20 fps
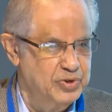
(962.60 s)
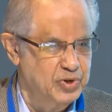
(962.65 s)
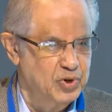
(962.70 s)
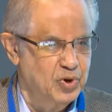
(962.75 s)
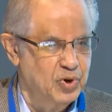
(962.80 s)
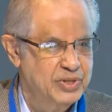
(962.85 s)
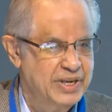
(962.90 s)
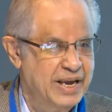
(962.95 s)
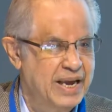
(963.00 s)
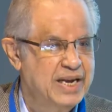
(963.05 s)
you
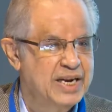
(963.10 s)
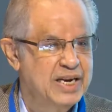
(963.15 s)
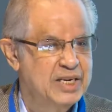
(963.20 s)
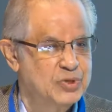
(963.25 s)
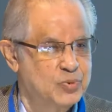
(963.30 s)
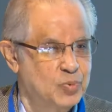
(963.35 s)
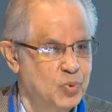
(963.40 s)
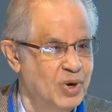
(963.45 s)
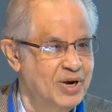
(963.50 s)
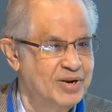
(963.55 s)
know, the
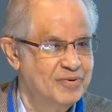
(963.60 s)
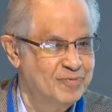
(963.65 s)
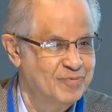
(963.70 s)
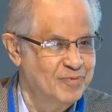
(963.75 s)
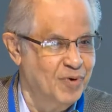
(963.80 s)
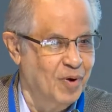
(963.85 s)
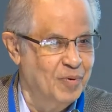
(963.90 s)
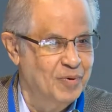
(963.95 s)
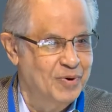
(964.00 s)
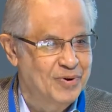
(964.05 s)
English word
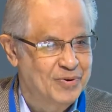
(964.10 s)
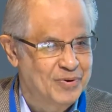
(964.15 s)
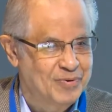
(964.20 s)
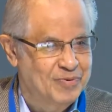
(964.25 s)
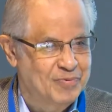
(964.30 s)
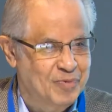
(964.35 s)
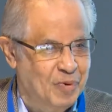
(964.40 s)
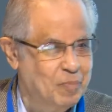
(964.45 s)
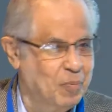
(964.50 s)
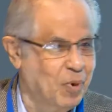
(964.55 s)
for,
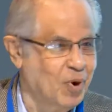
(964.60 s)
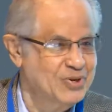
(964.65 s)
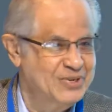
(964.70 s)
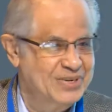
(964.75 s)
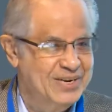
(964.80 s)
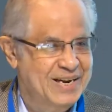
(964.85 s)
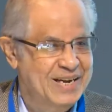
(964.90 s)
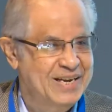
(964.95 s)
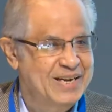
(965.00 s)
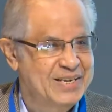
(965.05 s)
for
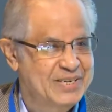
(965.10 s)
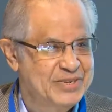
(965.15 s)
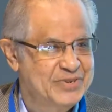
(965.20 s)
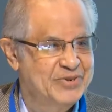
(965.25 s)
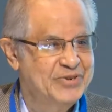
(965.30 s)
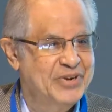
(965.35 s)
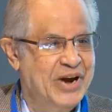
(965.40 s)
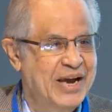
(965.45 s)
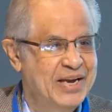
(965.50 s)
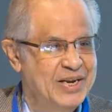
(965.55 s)
porcelain is
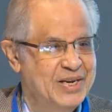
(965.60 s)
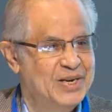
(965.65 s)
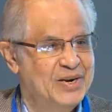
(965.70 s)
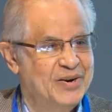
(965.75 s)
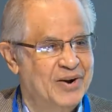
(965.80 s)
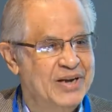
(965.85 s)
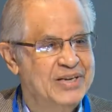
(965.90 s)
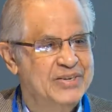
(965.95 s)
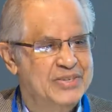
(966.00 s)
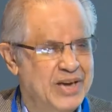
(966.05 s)
China,
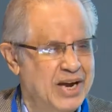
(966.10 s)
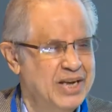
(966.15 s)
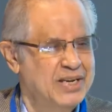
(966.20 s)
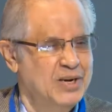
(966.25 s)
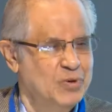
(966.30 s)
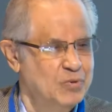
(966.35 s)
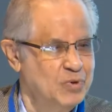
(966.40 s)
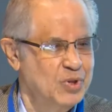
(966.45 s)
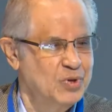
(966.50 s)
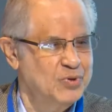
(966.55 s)
right?
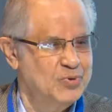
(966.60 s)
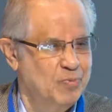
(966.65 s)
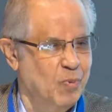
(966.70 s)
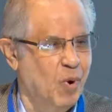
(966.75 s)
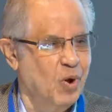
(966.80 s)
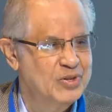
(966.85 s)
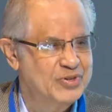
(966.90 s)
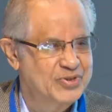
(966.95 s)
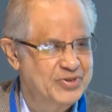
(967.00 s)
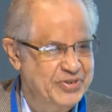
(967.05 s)
China with a
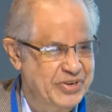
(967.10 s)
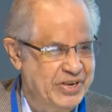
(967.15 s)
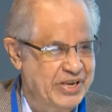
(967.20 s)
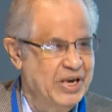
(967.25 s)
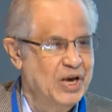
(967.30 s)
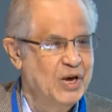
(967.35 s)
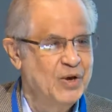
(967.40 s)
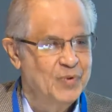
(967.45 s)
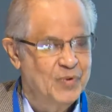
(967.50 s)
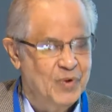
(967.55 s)
small c,
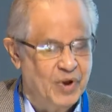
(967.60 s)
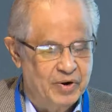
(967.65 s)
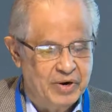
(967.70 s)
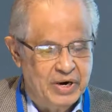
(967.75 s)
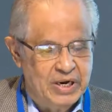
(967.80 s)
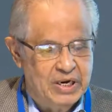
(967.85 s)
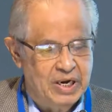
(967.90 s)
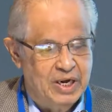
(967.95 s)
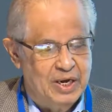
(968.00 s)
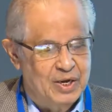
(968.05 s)
all
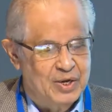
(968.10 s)
right?